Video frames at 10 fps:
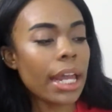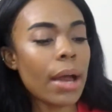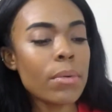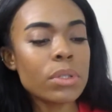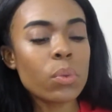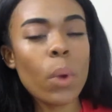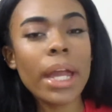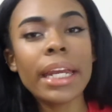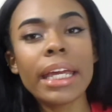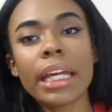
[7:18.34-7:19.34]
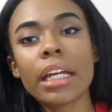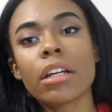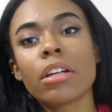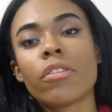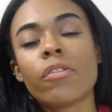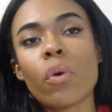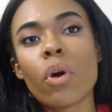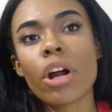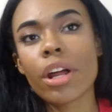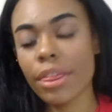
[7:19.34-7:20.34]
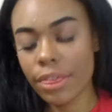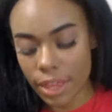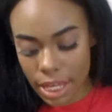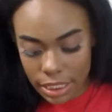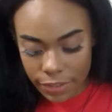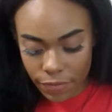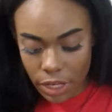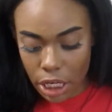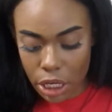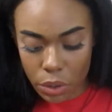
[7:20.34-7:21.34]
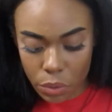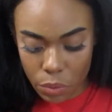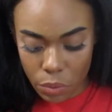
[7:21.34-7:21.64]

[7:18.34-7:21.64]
And I was waiting for this video